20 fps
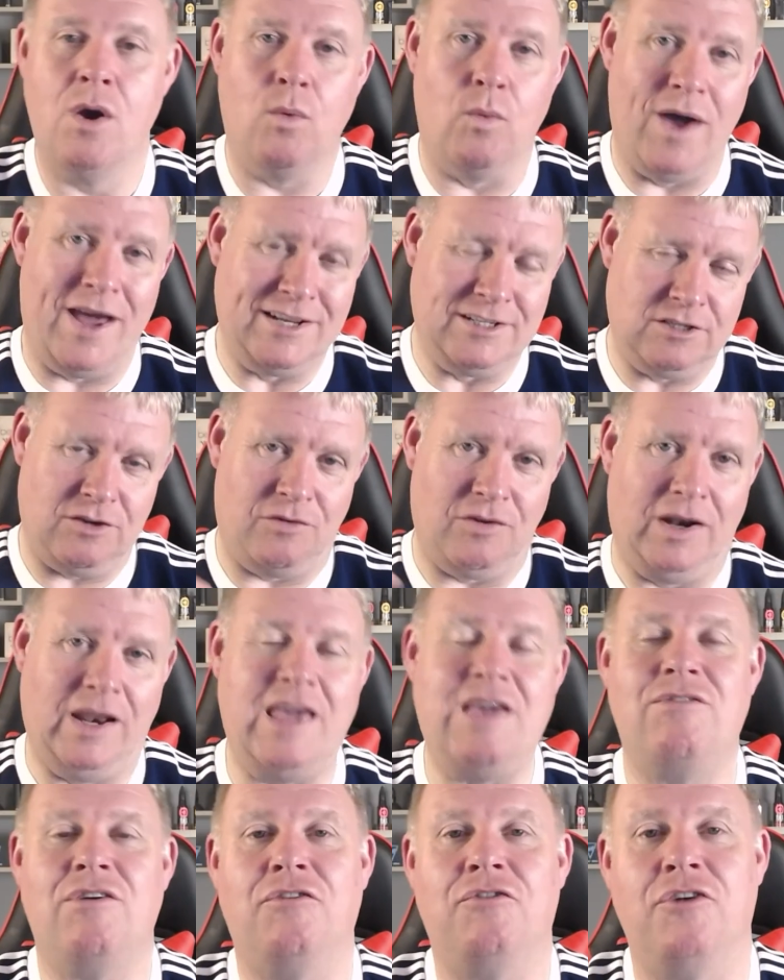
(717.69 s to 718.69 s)
Whereas if you
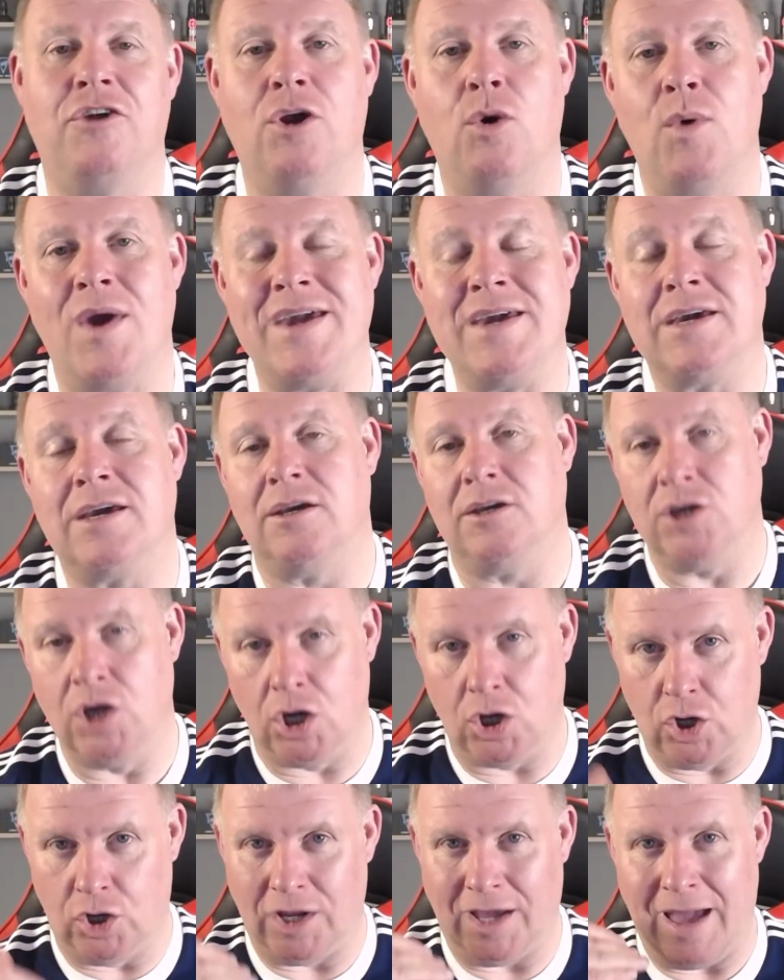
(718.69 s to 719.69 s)
leave it for a week,
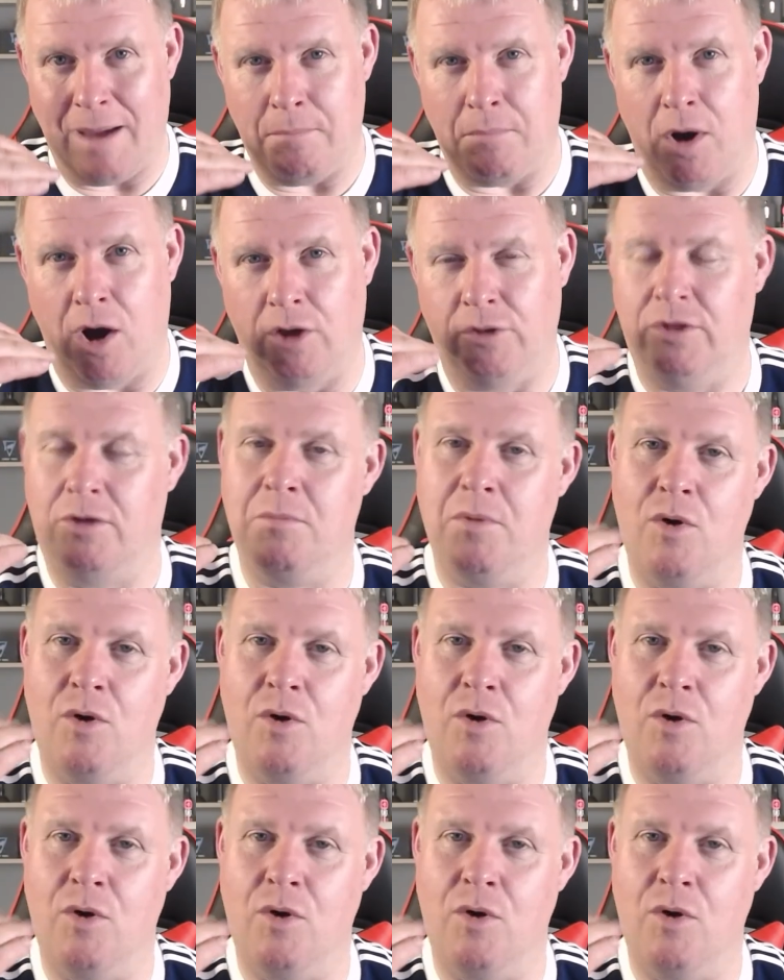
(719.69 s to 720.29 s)
you're going to get more of the